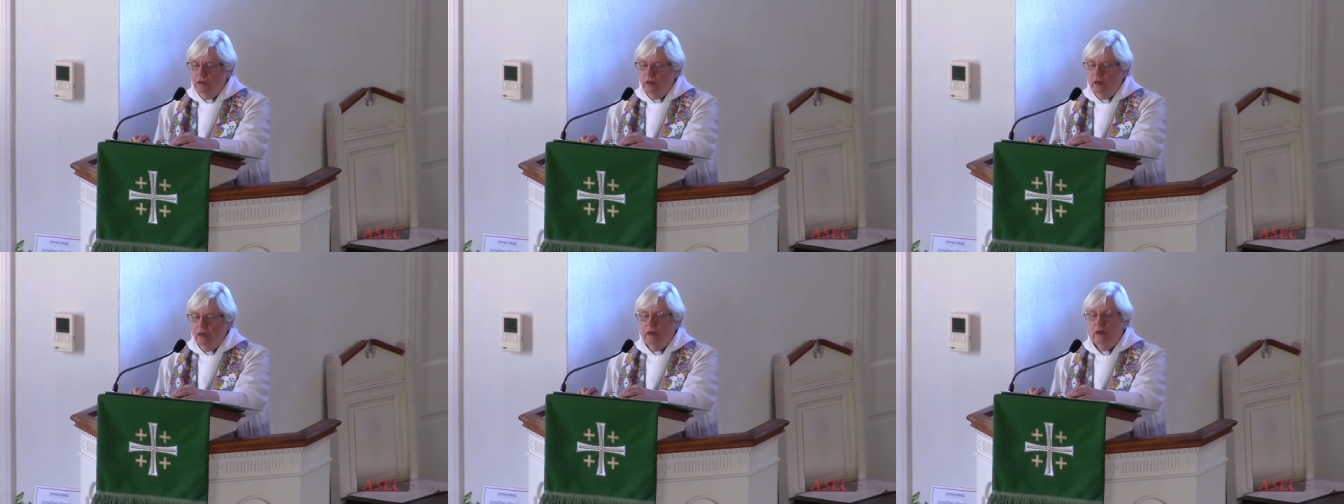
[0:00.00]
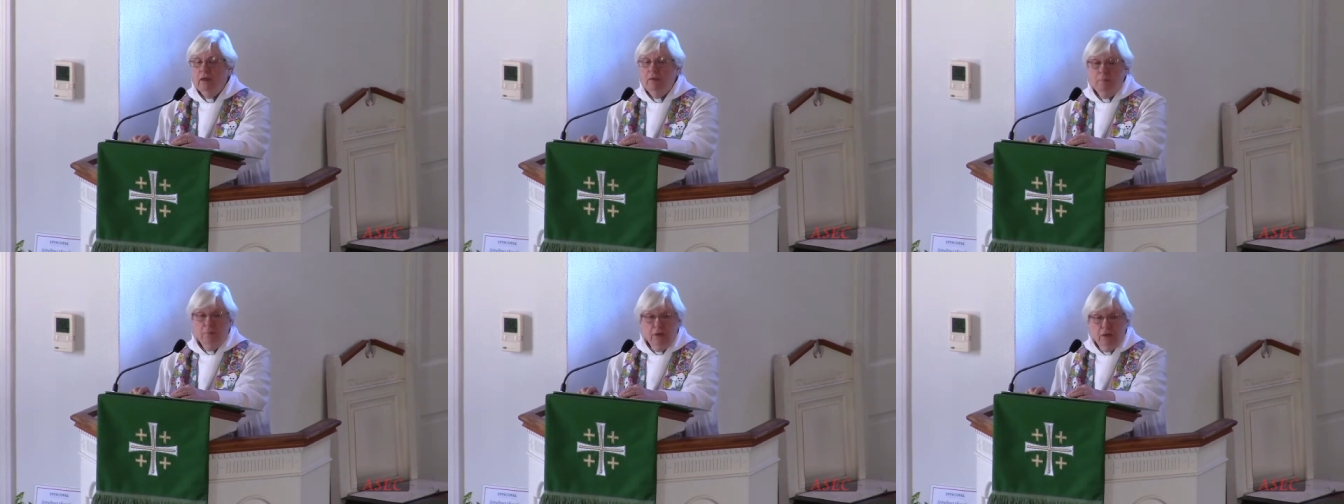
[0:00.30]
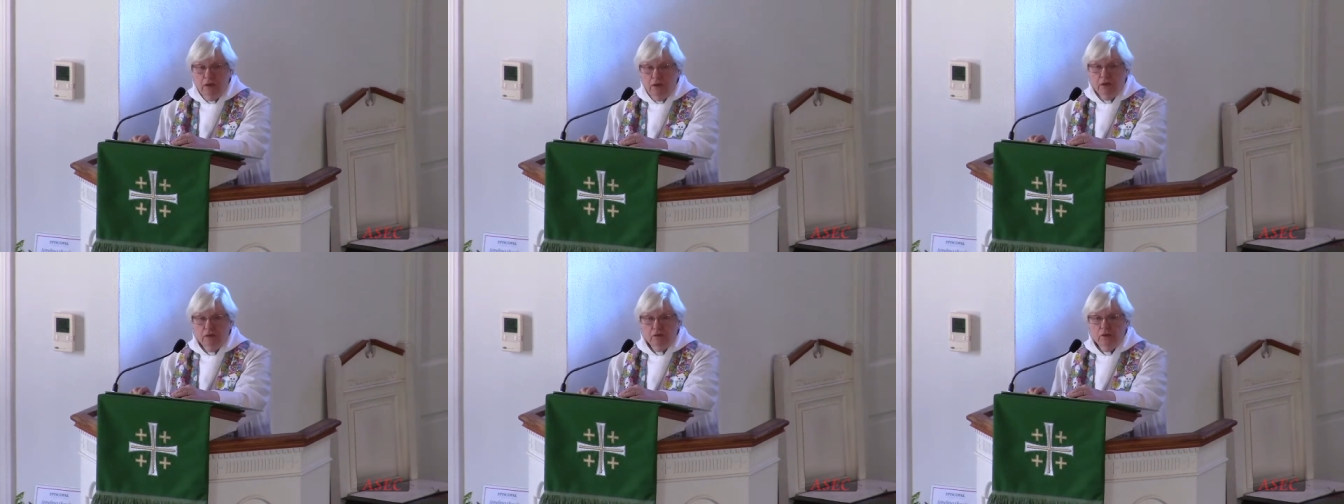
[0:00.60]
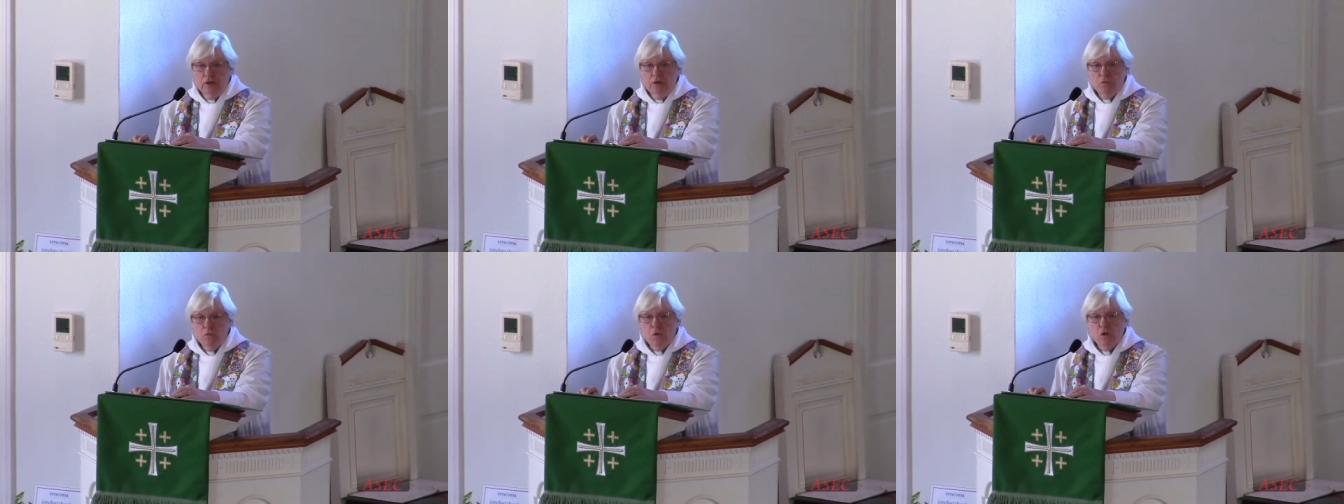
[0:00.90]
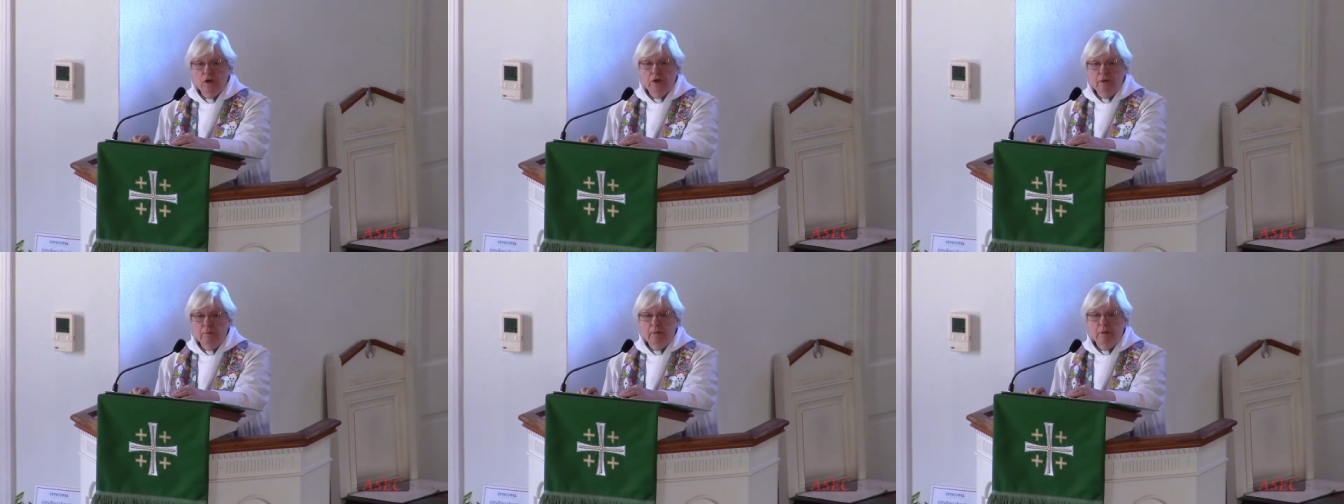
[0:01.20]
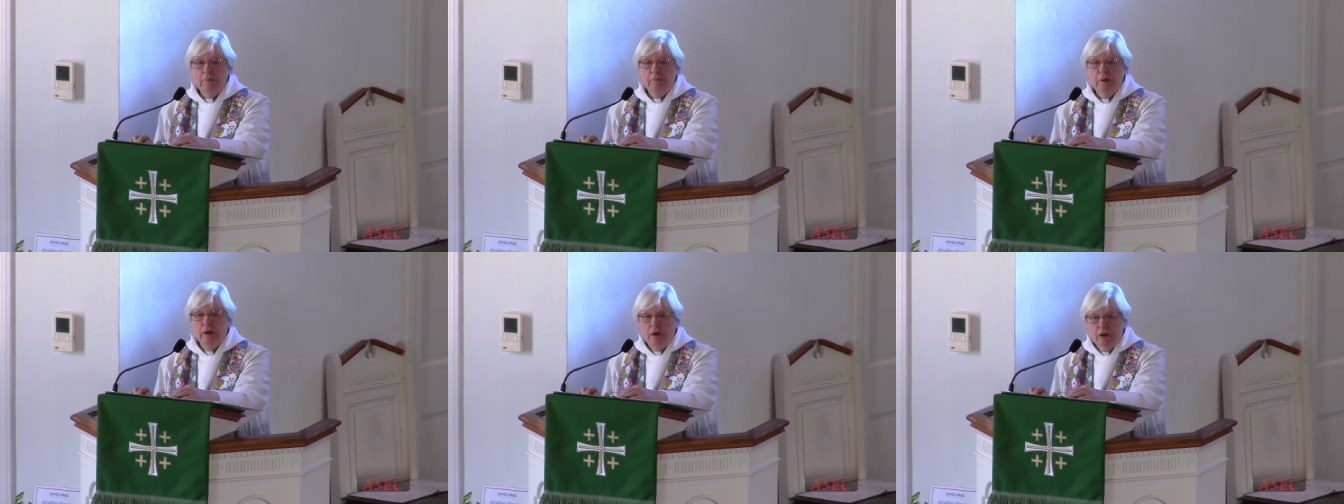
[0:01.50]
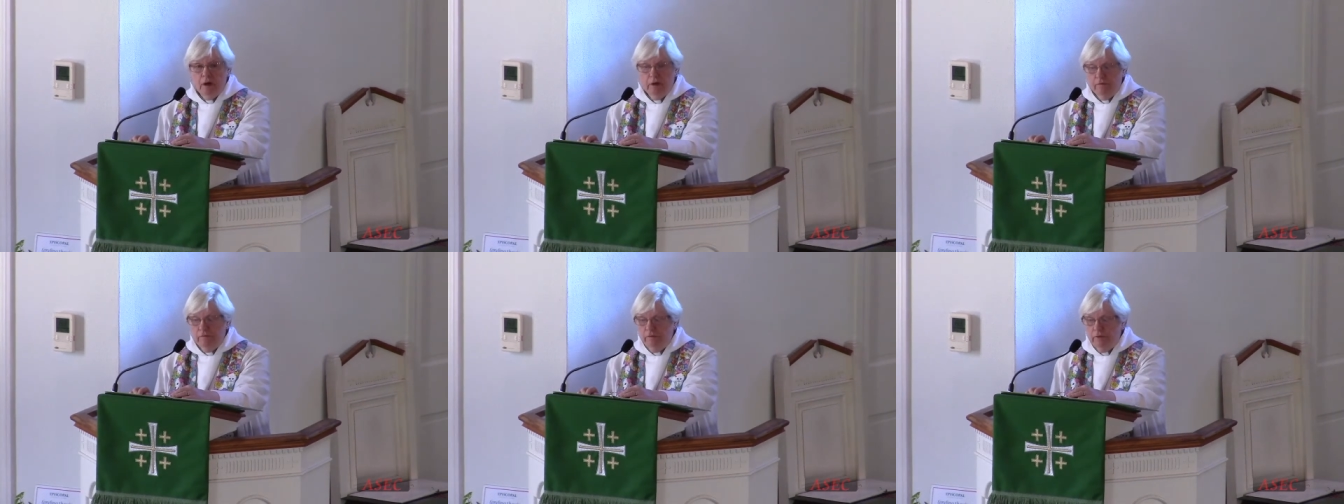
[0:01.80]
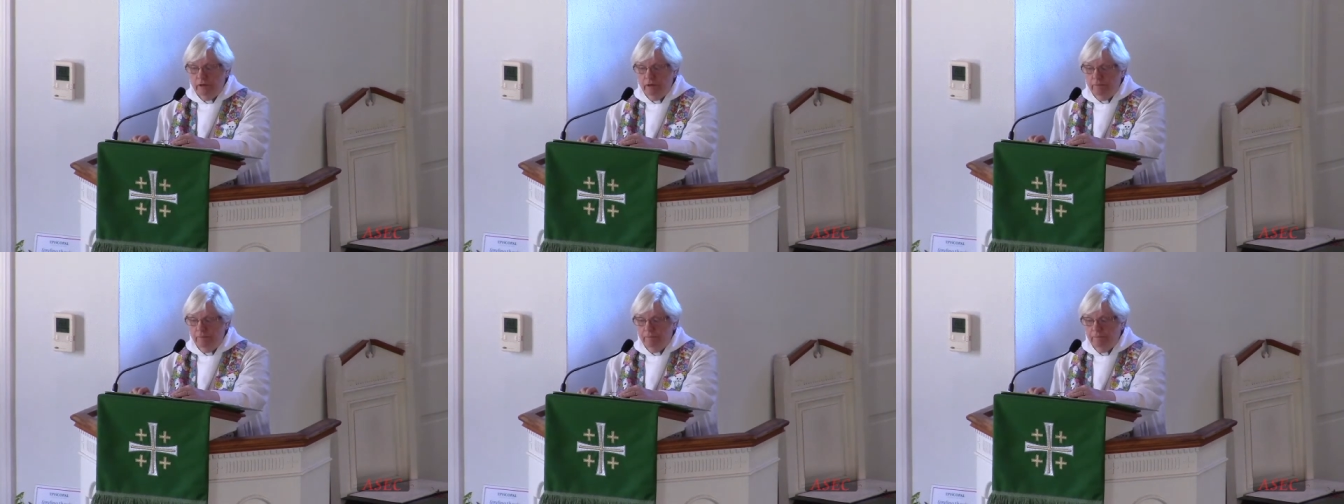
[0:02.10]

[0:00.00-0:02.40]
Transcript: I immediately want to be part of it.